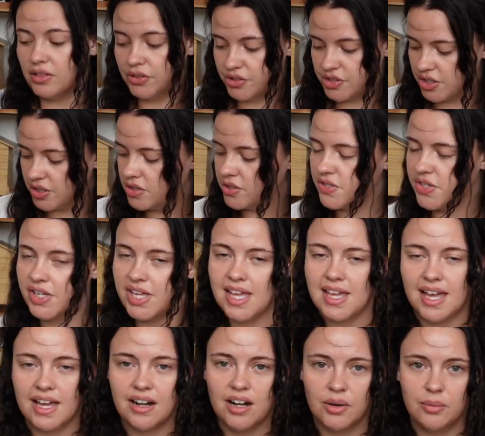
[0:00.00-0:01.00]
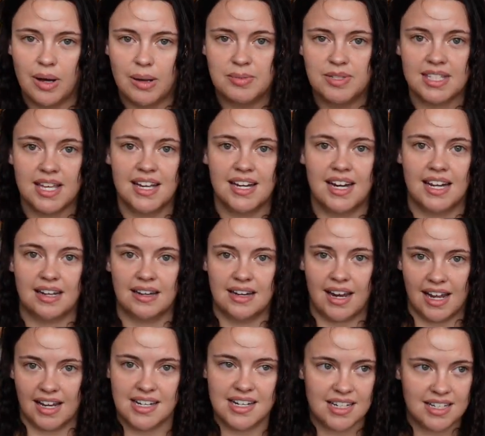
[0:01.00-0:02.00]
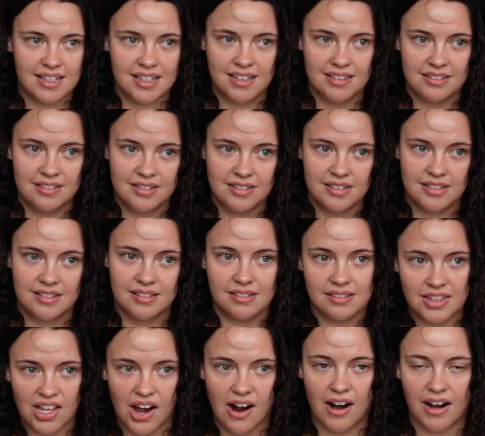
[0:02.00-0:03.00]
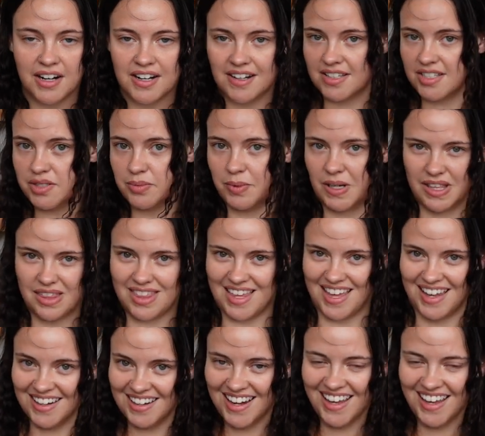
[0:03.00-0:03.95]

Just looking at her website ignited the artist within